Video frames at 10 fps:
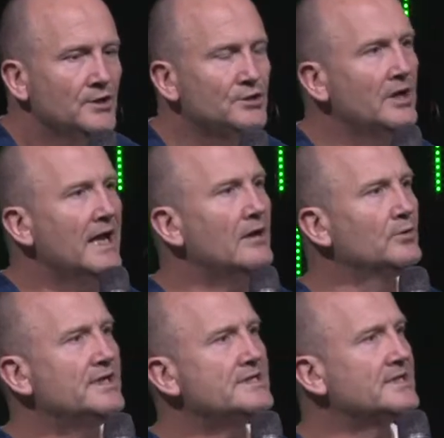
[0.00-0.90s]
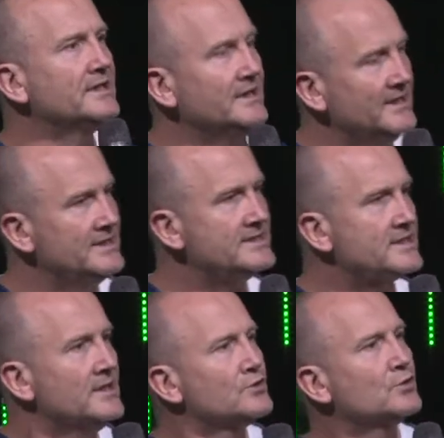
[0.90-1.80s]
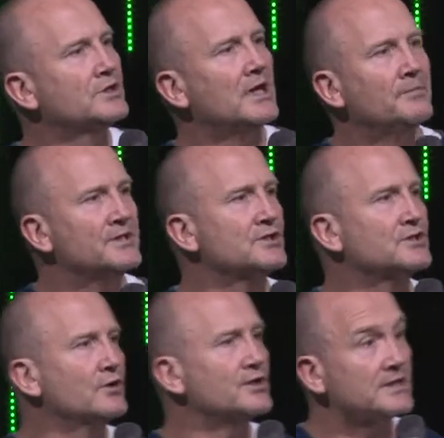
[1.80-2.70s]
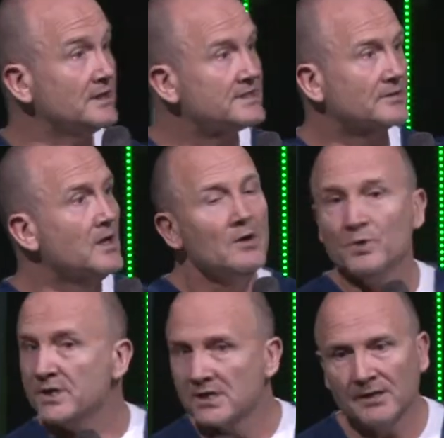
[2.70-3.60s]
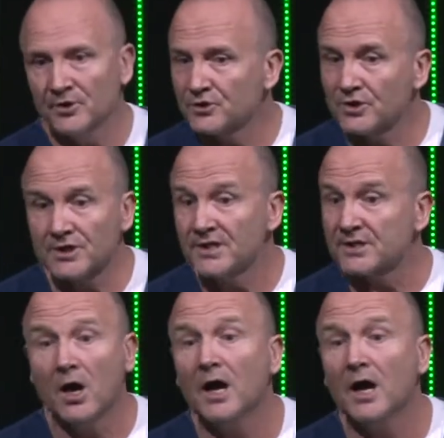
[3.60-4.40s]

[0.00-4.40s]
Do you know how easy it is to come into church? Listen, we can come into church like this.